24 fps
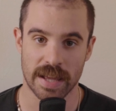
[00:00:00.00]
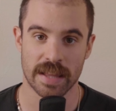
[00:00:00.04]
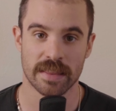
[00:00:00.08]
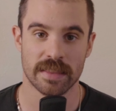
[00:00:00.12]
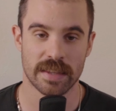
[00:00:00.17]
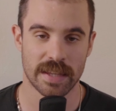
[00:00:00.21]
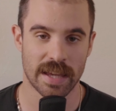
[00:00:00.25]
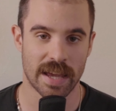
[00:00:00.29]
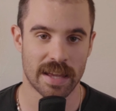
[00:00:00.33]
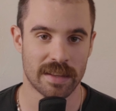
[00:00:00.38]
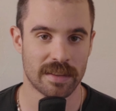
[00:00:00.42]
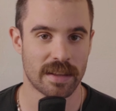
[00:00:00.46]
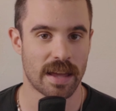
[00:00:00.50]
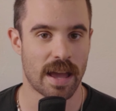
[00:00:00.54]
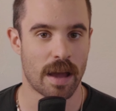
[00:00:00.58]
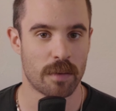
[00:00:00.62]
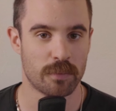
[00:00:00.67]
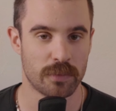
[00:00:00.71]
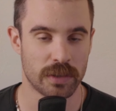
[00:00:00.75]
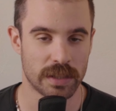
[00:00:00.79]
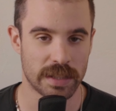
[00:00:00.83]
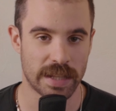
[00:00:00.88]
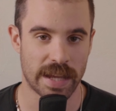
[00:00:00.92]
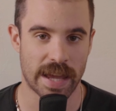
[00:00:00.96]
In the end,
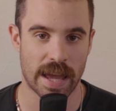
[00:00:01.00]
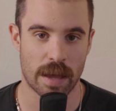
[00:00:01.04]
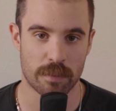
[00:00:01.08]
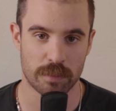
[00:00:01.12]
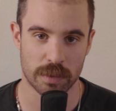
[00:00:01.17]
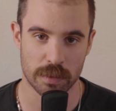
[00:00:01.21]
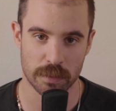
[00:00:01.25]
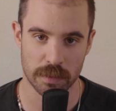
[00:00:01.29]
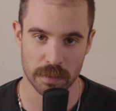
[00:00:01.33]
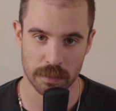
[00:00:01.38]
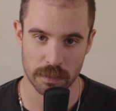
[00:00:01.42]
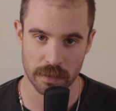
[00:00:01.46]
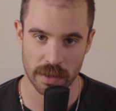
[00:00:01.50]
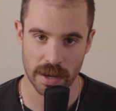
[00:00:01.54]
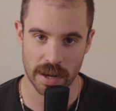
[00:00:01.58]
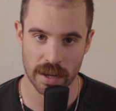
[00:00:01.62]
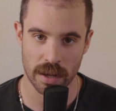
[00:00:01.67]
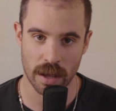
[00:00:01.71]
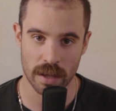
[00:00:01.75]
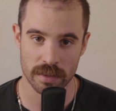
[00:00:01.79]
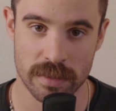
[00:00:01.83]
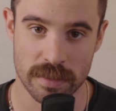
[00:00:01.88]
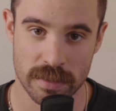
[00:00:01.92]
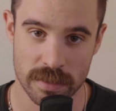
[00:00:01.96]
I'm really happy with what I got.